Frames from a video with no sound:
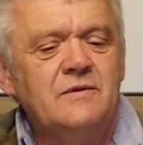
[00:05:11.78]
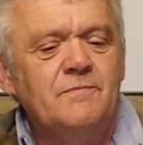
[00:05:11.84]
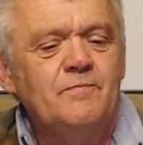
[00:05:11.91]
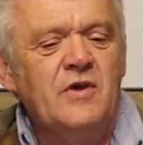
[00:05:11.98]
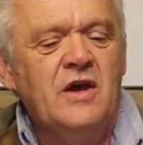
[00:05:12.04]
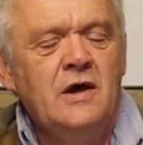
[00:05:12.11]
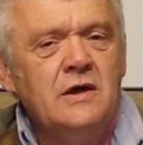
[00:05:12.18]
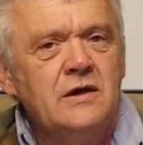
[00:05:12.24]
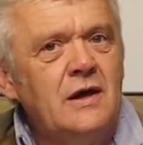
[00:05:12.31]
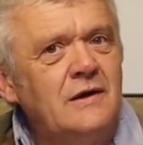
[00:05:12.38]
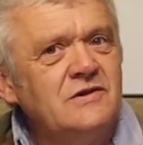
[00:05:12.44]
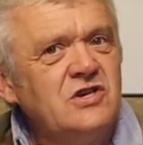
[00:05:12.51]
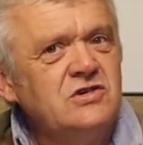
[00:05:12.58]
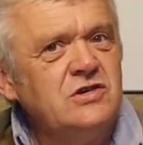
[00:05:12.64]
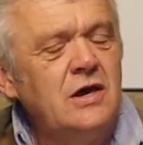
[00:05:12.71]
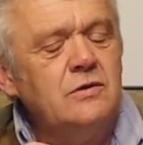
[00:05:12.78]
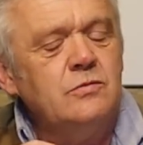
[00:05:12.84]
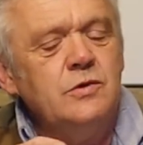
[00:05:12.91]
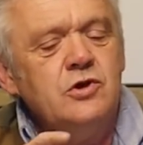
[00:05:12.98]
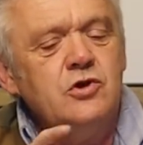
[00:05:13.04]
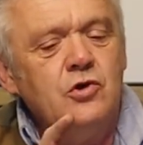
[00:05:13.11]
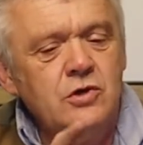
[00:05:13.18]
it. Now as I said
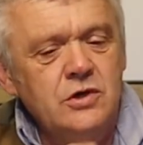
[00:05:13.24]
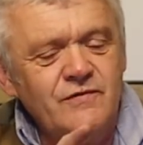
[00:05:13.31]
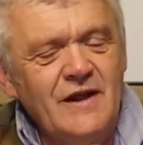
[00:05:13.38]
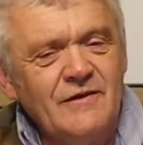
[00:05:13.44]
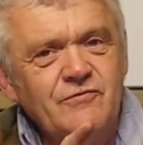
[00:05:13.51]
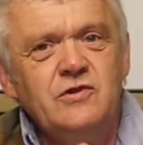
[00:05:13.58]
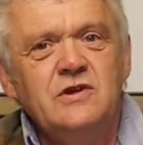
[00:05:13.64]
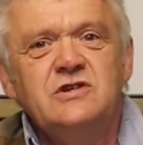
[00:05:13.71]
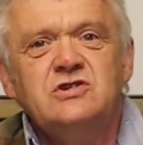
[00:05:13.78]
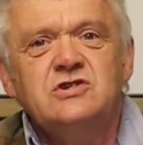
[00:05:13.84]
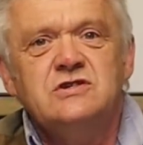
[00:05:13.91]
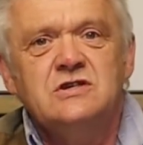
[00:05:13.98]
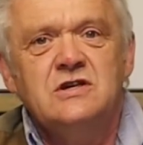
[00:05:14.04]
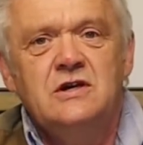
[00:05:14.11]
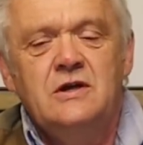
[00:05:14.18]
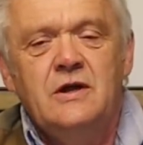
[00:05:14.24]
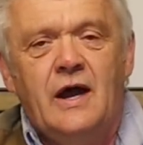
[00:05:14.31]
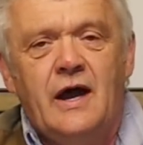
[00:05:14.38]
we could have left this